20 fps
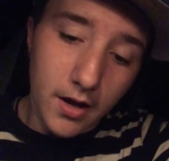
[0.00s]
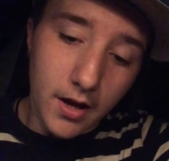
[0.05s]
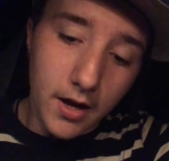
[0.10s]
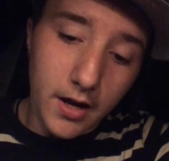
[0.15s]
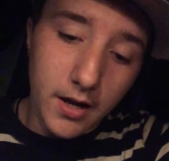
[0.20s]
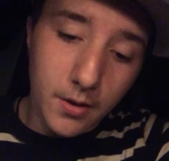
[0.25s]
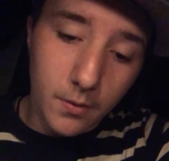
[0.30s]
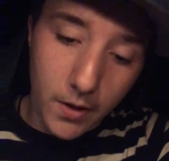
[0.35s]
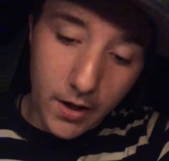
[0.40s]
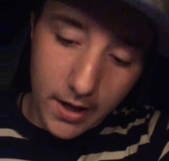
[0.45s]

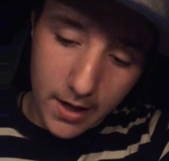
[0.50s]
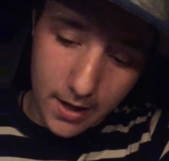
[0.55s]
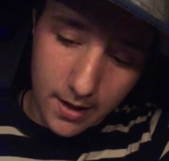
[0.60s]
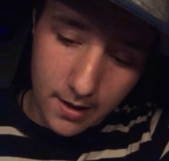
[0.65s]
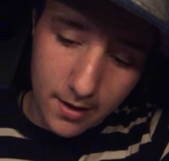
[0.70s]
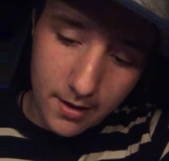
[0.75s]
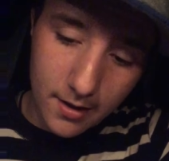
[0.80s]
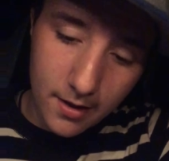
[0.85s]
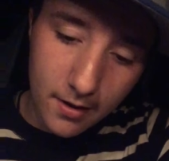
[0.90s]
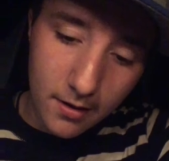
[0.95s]
anyway,
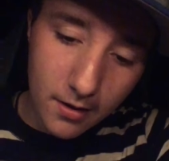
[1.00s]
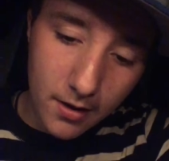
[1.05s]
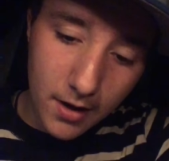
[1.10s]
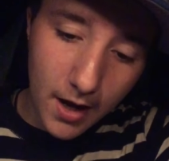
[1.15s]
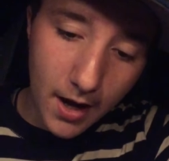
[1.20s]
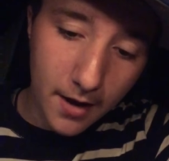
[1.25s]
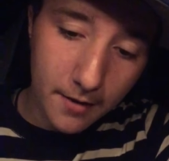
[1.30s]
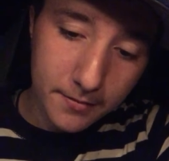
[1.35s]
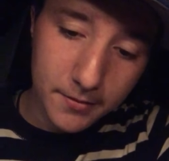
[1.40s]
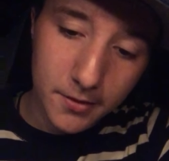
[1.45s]

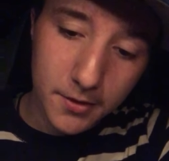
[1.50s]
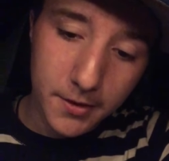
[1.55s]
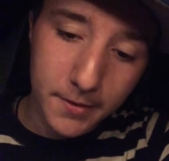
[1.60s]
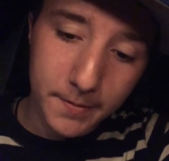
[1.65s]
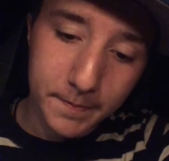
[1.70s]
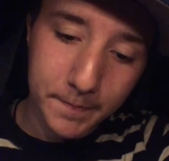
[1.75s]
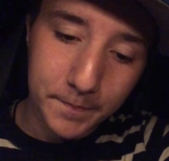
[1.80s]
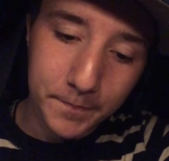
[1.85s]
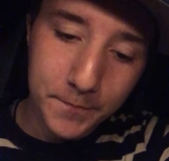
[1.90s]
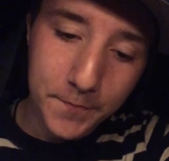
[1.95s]

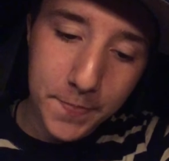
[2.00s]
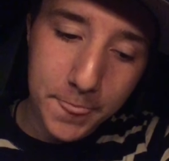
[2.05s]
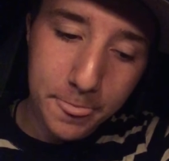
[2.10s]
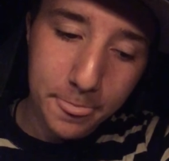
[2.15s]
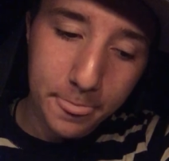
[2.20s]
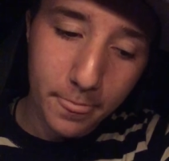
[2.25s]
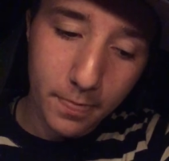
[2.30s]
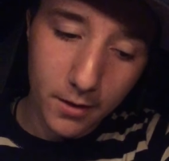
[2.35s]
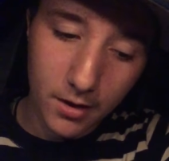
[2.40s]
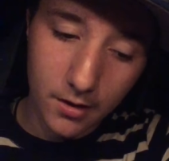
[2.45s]
after
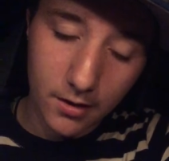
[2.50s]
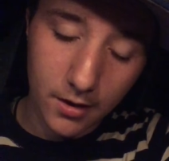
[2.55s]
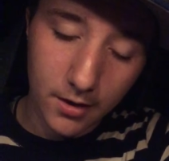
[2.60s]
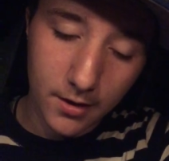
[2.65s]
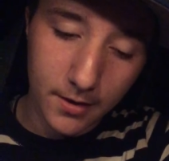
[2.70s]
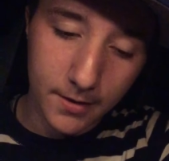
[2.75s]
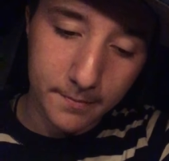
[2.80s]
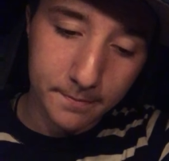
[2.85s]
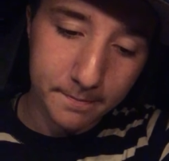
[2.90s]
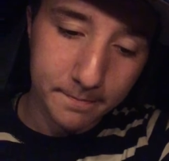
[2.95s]

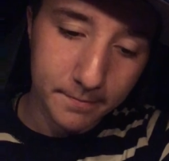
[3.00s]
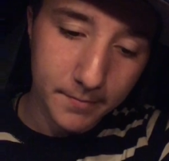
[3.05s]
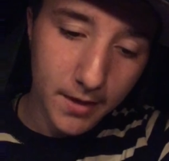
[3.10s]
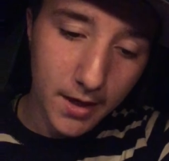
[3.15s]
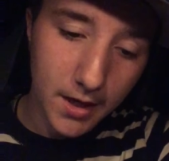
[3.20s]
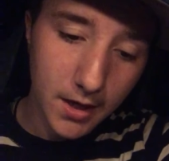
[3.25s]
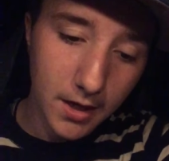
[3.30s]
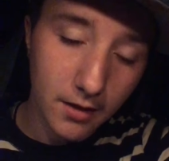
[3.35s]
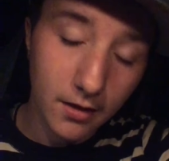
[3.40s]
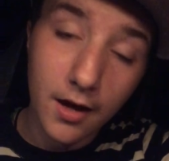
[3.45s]
the
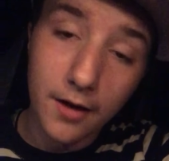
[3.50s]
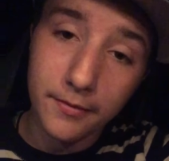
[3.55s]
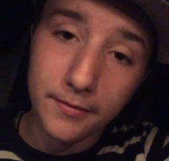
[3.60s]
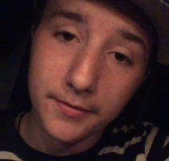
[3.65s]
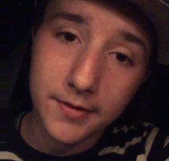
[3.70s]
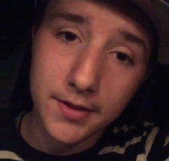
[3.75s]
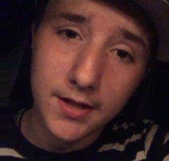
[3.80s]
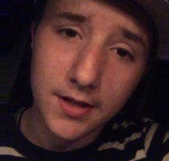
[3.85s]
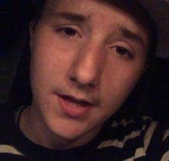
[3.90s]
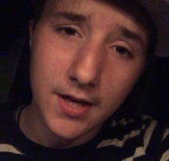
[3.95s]
lady
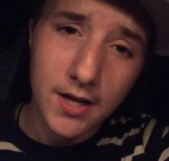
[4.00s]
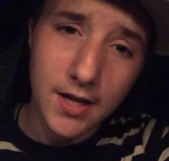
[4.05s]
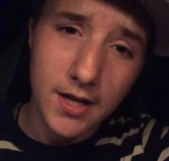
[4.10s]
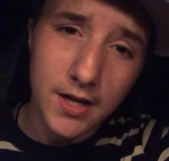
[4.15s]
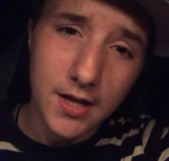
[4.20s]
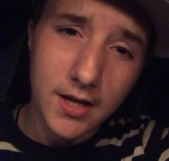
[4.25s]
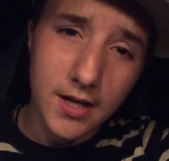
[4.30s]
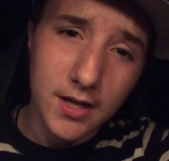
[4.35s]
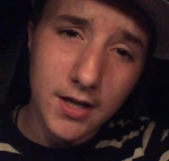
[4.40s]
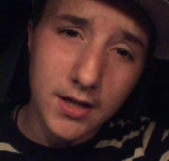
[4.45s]
left,
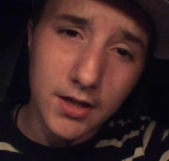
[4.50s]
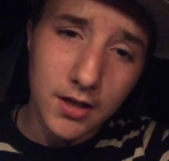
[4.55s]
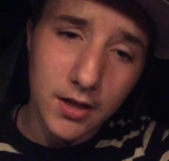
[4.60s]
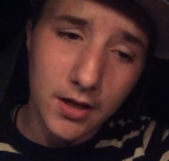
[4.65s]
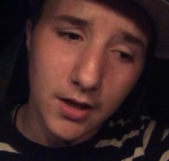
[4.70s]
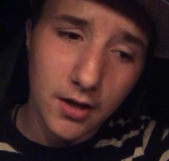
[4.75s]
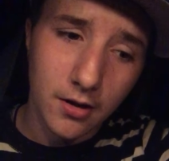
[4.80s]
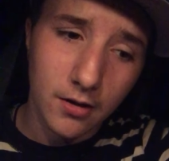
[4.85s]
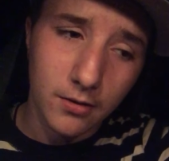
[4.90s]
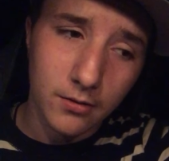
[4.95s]

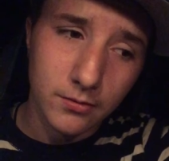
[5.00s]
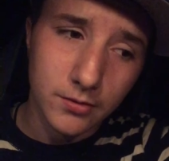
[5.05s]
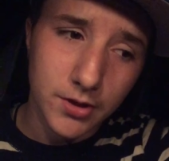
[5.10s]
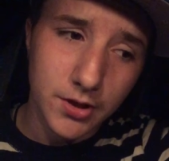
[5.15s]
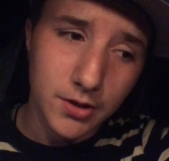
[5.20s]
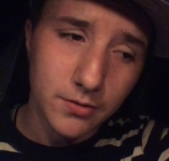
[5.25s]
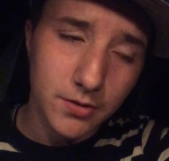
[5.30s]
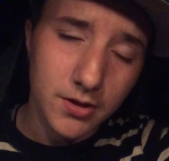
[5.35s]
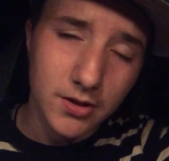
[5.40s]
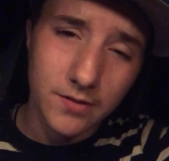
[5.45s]
you know,
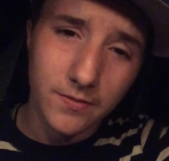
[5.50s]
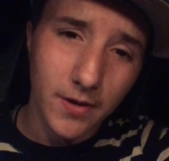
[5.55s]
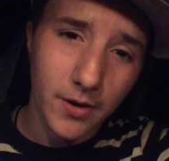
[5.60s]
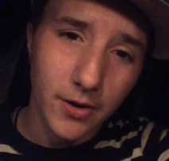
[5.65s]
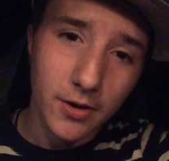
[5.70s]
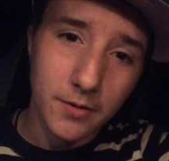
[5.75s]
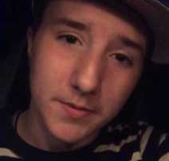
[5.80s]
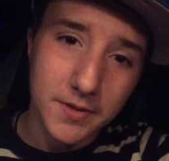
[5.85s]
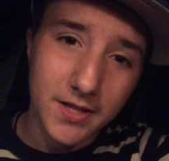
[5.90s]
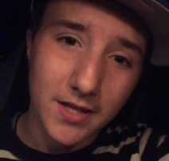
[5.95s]
she was just
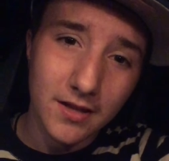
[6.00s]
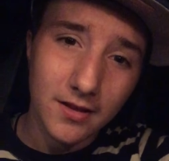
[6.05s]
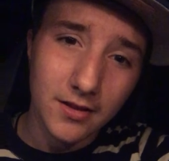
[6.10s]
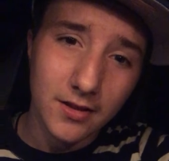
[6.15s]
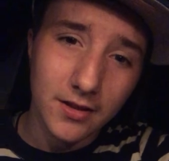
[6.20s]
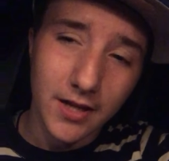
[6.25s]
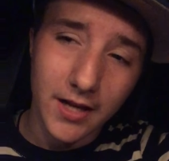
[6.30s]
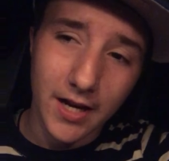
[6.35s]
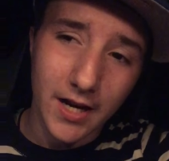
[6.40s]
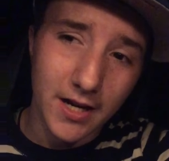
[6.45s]
very upset,
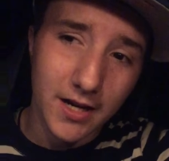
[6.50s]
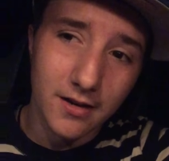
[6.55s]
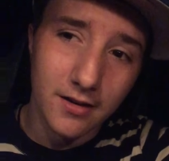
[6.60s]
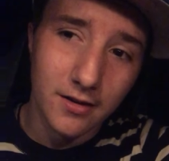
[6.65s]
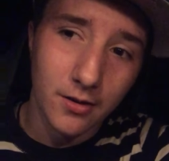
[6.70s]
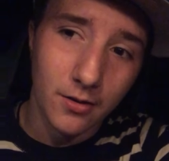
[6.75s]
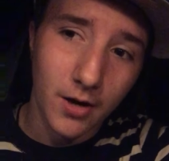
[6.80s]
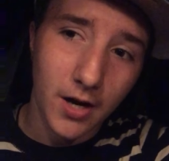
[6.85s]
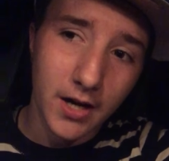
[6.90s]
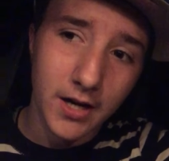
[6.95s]
and I didn't
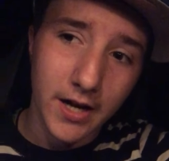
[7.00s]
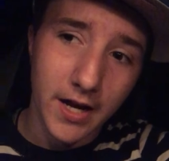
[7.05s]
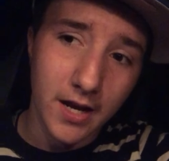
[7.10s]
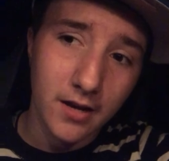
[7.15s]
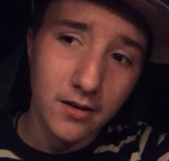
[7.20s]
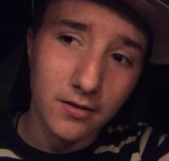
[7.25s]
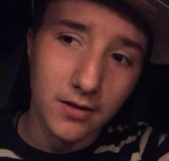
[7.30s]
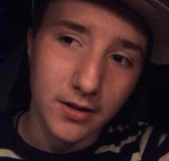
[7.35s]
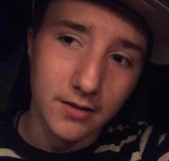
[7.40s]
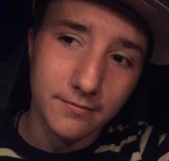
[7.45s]
know how to
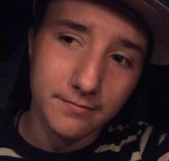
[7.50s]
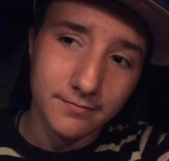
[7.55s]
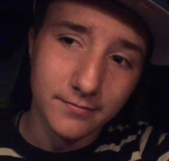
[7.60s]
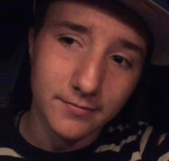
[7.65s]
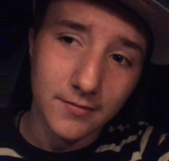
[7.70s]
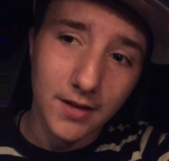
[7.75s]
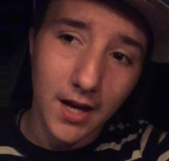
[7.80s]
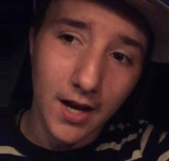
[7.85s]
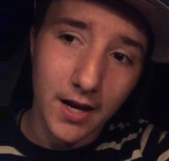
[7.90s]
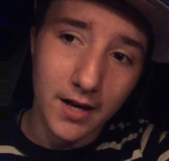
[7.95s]
handle it.
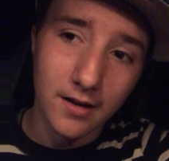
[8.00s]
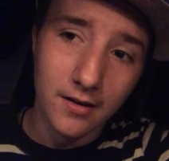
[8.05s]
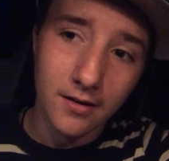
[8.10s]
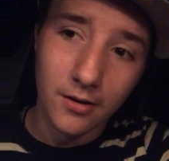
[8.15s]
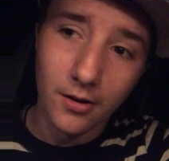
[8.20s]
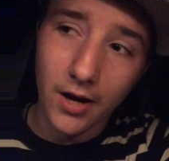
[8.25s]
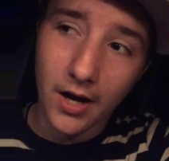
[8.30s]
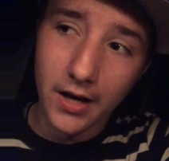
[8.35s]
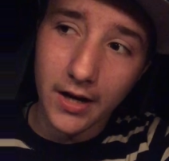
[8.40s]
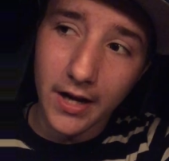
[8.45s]
I didn't
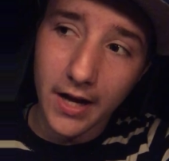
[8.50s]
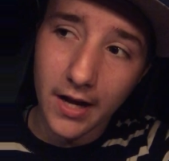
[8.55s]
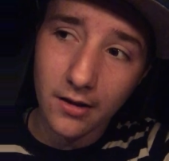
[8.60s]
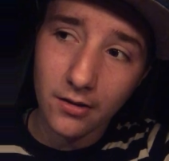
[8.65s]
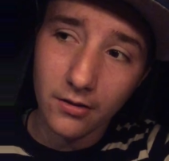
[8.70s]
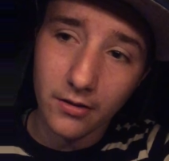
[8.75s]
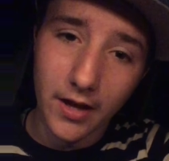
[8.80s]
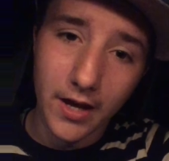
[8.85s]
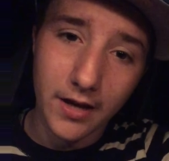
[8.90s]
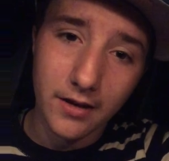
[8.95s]
know how to
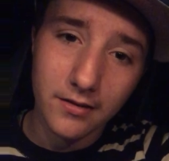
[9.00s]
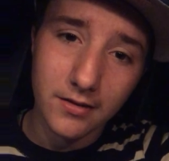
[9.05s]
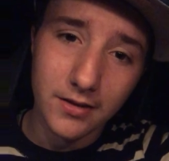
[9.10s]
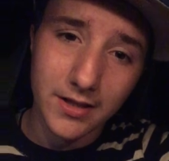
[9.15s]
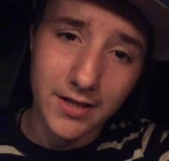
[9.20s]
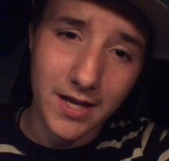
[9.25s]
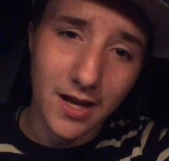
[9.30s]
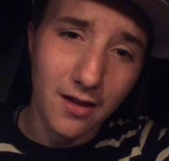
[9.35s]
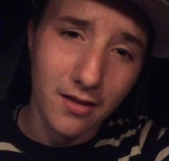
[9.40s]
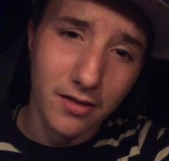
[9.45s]
handle that
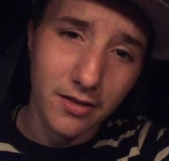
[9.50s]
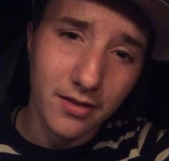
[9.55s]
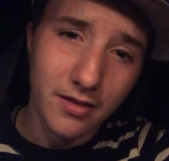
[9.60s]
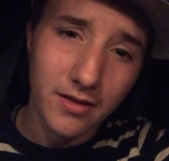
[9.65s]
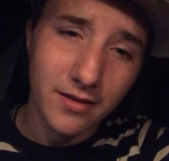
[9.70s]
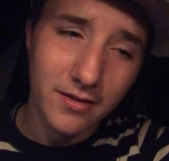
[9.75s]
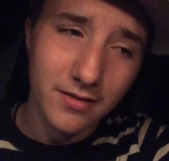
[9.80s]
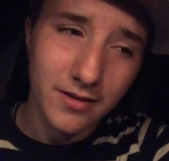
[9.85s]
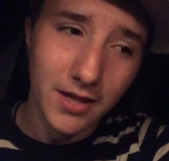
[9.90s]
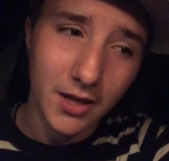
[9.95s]
death.
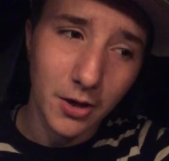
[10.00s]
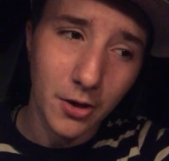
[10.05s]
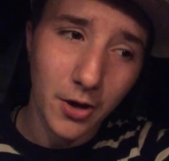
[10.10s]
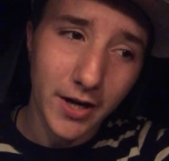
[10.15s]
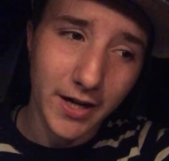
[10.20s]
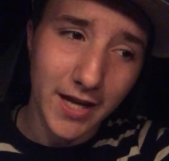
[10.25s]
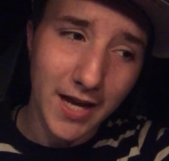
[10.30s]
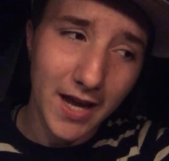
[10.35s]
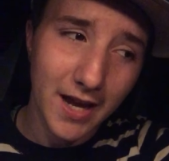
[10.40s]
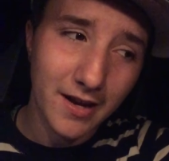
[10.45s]
You know,
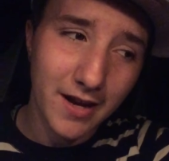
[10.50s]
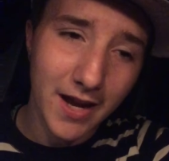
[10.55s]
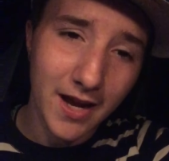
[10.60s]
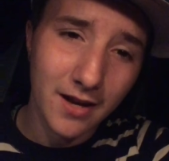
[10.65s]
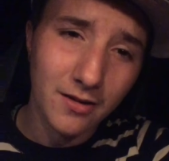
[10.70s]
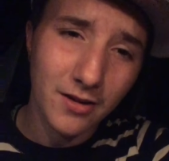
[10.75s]
I can't